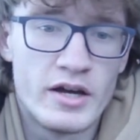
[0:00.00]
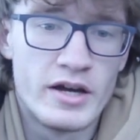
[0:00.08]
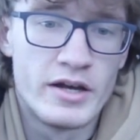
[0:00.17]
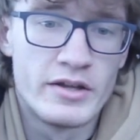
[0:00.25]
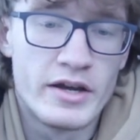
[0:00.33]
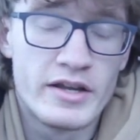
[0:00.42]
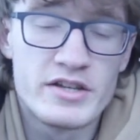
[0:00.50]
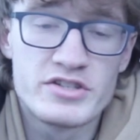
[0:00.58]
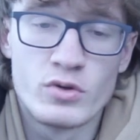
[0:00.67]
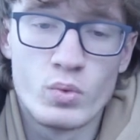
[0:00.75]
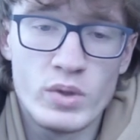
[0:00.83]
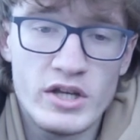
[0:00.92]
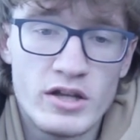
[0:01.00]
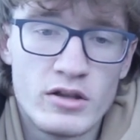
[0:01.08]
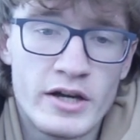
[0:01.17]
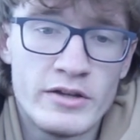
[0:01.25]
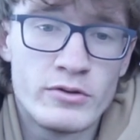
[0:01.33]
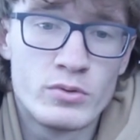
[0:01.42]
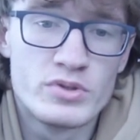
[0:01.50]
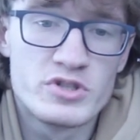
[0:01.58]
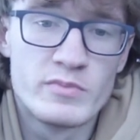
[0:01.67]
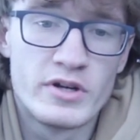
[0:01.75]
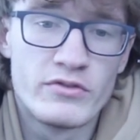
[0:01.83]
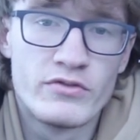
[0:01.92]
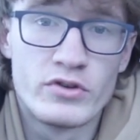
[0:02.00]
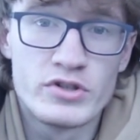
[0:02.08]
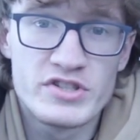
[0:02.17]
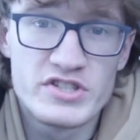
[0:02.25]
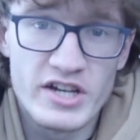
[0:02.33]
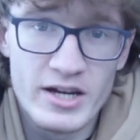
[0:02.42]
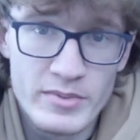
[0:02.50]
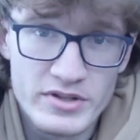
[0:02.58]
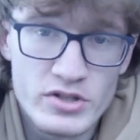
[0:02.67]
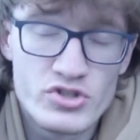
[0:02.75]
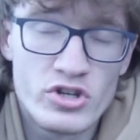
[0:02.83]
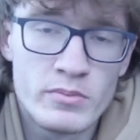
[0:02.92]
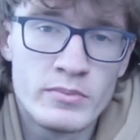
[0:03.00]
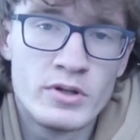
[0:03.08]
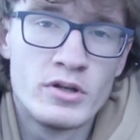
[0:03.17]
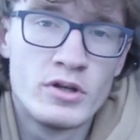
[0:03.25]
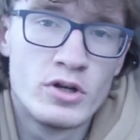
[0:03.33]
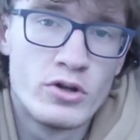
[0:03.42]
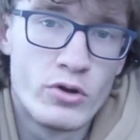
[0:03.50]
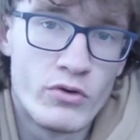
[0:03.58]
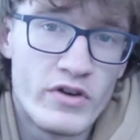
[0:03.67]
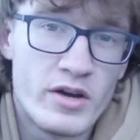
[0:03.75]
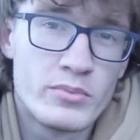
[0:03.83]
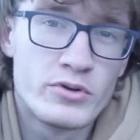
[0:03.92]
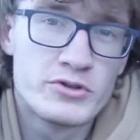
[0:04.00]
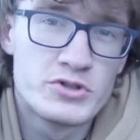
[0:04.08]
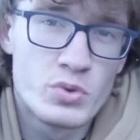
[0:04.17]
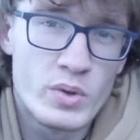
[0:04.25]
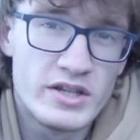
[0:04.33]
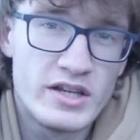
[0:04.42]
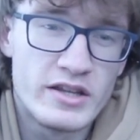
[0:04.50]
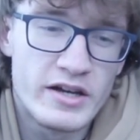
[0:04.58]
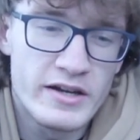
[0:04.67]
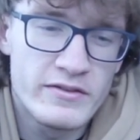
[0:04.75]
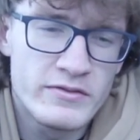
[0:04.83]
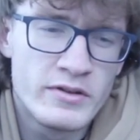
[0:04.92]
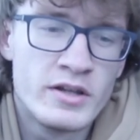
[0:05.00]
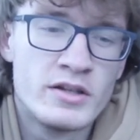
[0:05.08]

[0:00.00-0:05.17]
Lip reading: And I guess a week later was my first time at the gym, November 29,